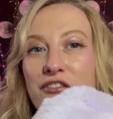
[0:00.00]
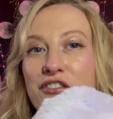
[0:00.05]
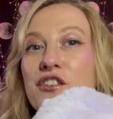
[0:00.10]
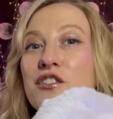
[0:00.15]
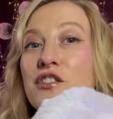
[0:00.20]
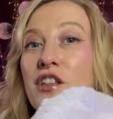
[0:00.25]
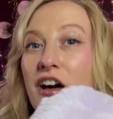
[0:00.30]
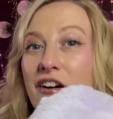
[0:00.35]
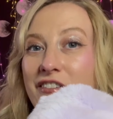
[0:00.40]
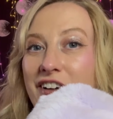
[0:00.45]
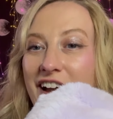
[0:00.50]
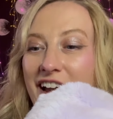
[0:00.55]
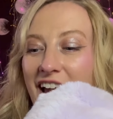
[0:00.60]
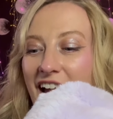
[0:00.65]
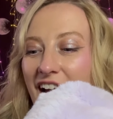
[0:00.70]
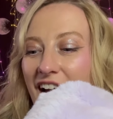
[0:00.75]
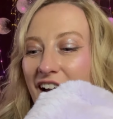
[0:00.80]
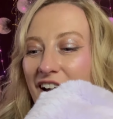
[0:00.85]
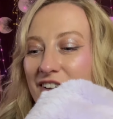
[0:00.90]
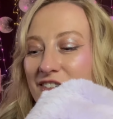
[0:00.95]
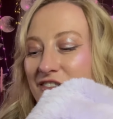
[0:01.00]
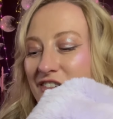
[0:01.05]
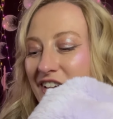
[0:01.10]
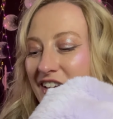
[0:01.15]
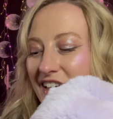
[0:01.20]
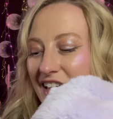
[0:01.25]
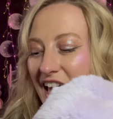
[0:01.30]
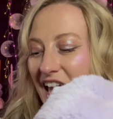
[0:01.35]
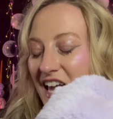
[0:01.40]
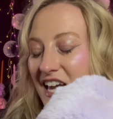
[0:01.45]
the love I
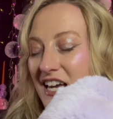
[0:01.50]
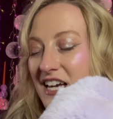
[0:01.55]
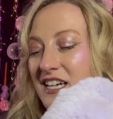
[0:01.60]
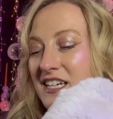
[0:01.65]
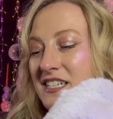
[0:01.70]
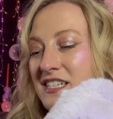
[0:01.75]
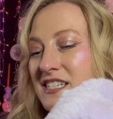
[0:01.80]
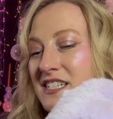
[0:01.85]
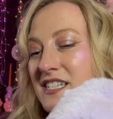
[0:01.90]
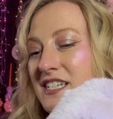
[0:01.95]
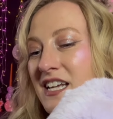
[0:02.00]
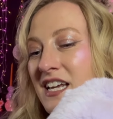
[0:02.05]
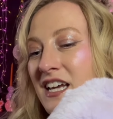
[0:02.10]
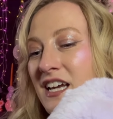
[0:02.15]
have. And